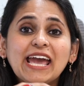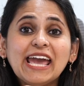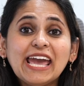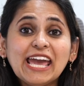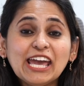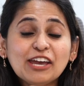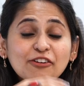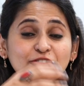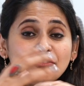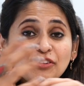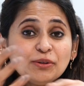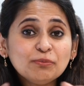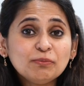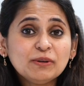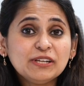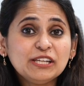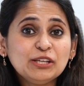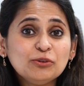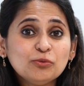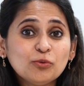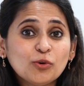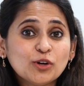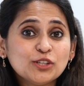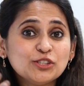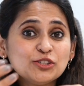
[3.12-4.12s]
Everybody
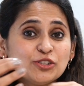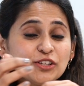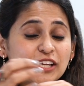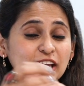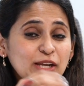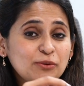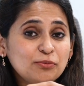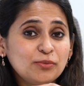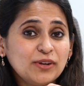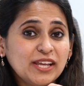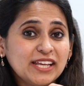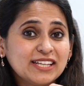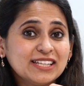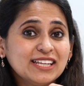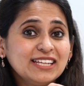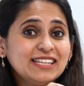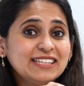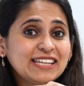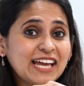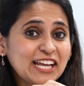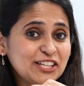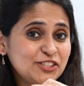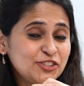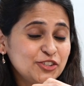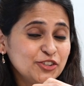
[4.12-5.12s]
wants to get pregnant
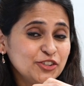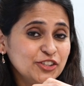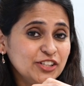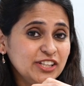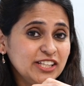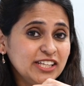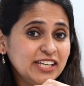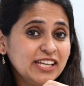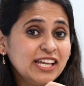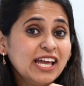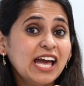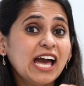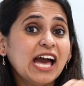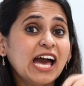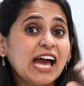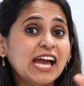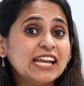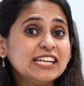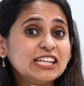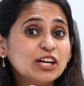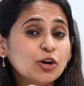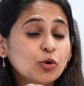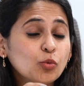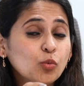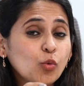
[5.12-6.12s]
naturally and
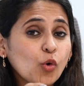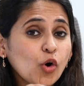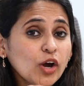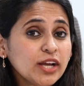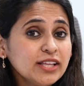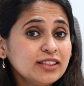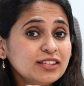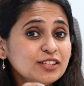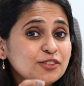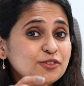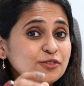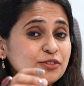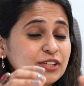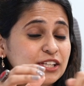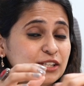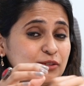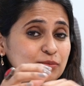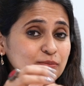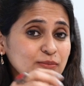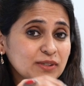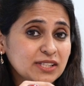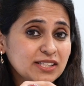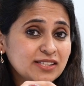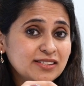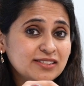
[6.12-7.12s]
avoid the
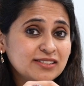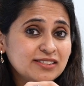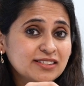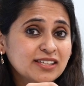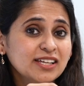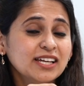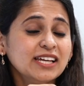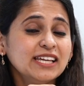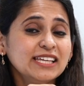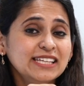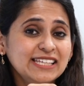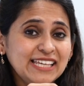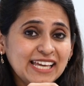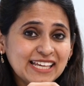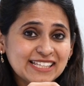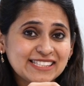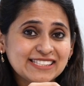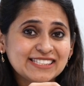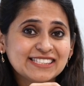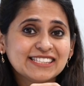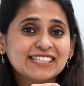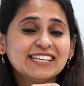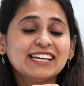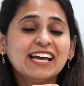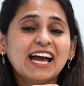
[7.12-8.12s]
treatments.
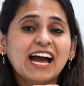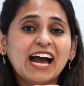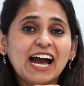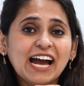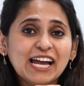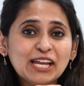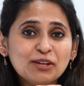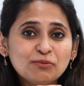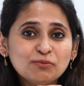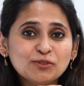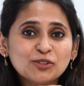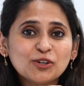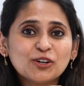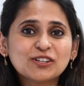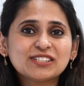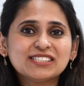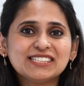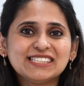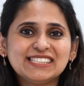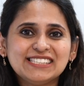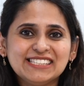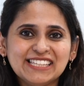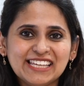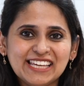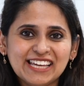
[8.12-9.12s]
Yes, I am Dr.
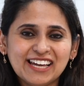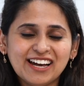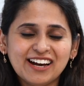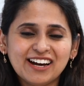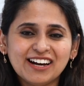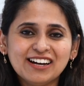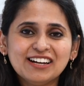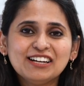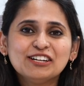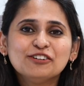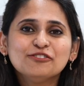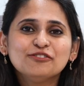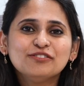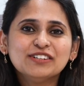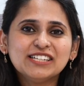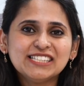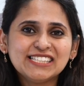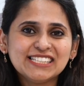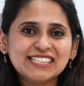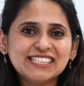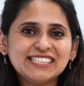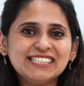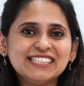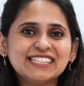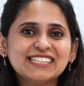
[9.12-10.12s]
Sneha,
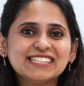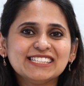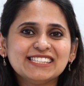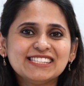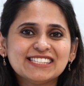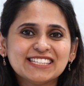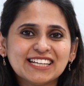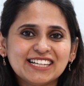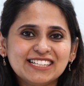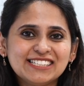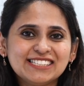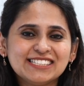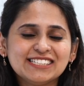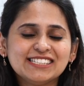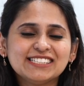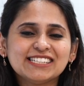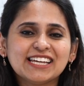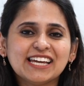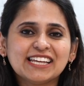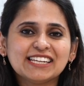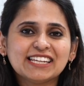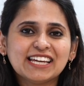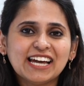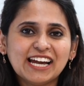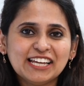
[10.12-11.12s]
fertility consultant
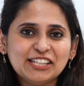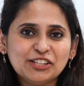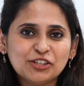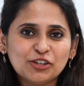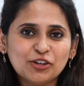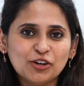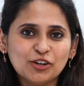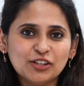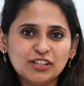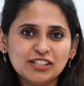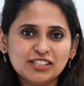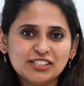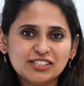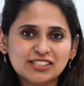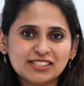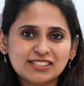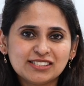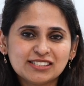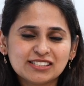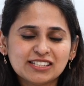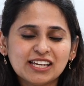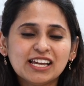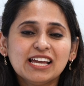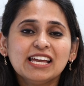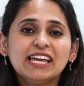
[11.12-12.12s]
and
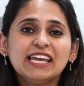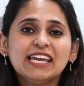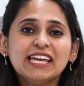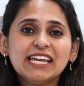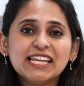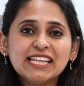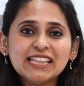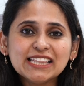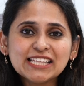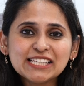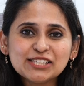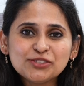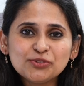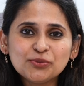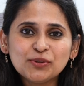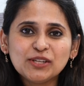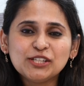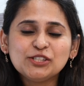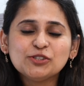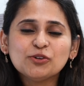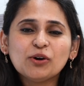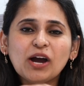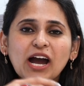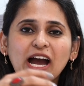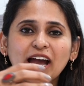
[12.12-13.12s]
gynecologist. In this
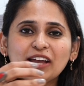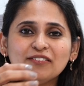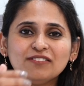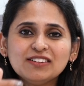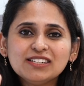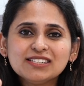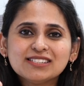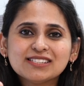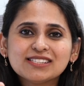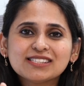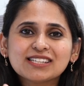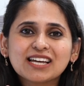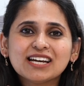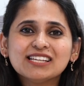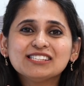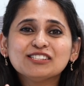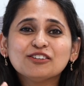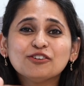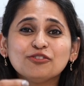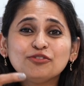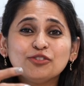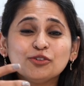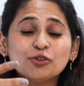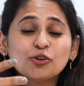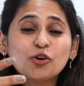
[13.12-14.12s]
video, I will discuss a
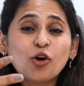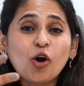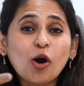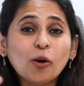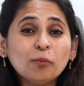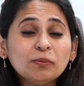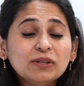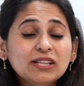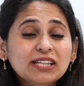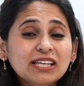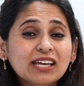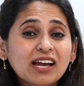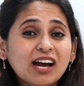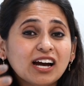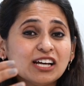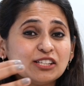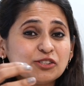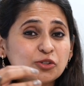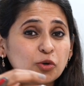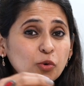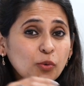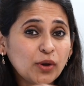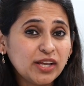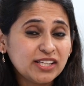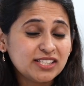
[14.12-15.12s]
few commonly
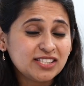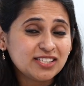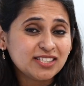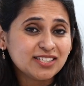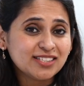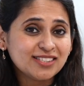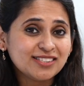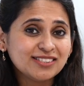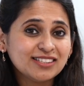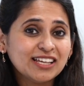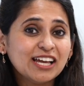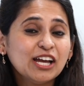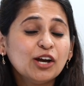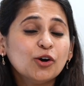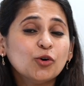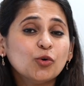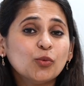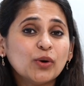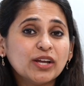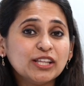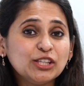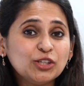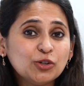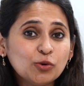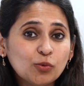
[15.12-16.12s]
asked questions
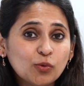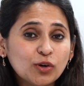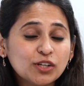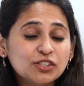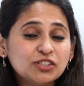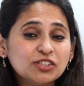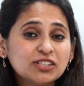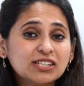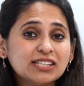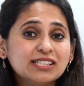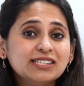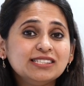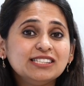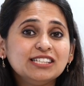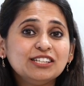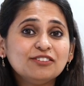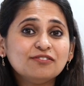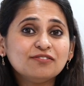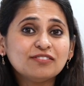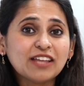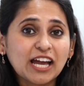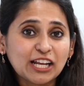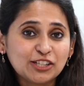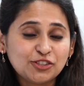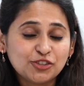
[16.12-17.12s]
when you want to conceive
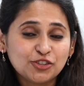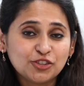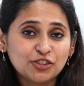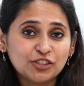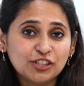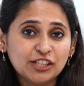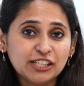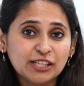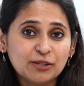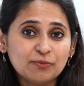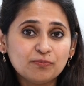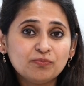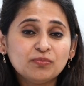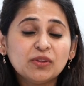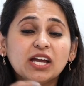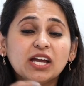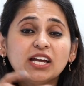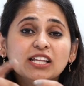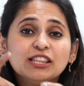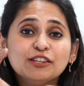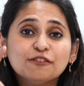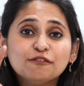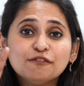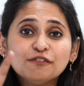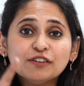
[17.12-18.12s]
naturally.
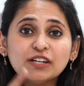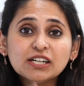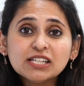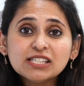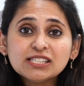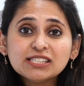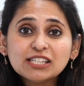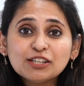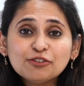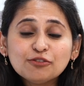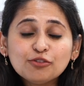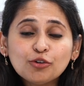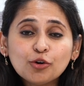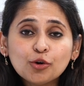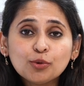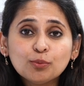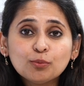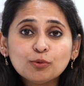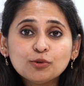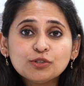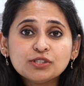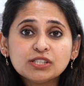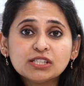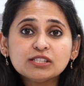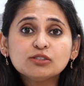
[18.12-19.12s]
The first and
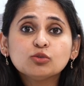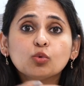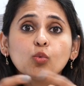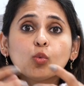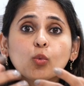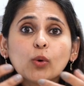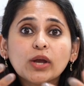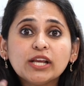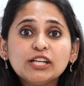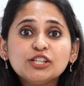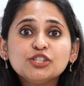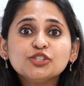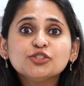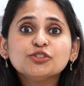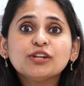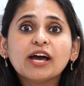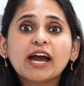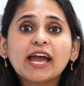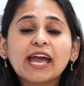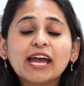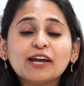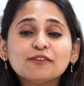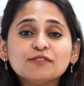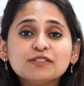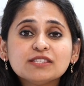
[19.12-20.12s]
foremost is, when should I
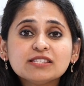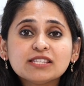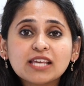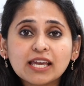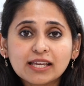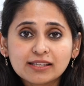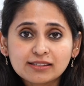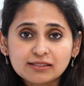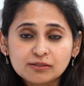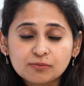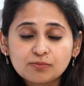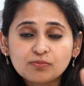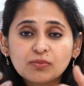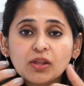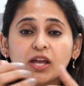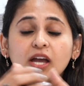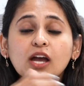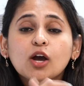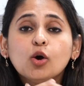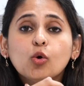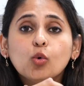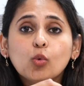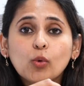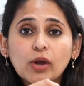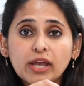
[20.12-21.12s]
have sex?
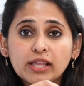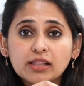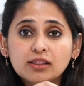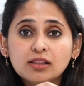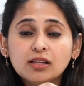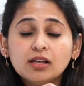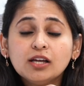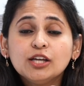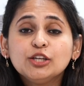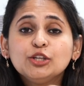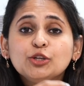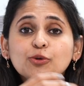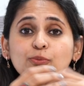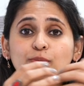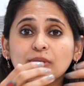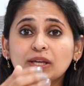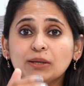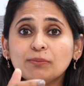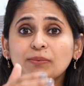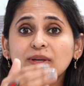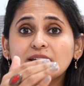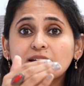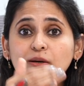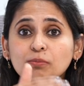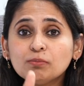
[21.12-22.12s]
Well, you may
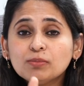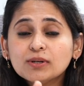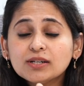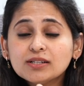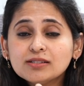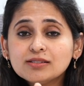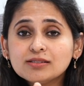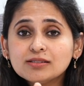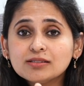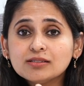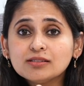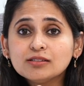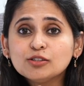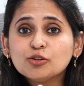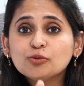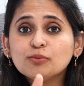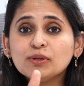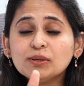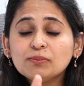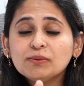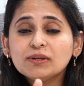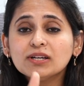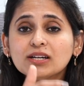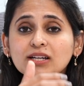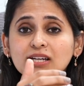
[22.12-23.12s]
be
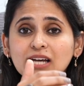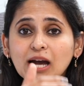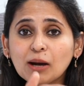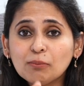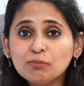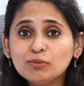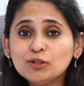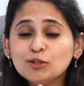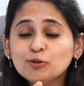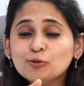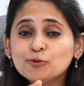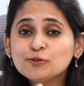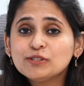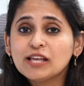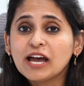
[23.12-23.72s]
a couple who's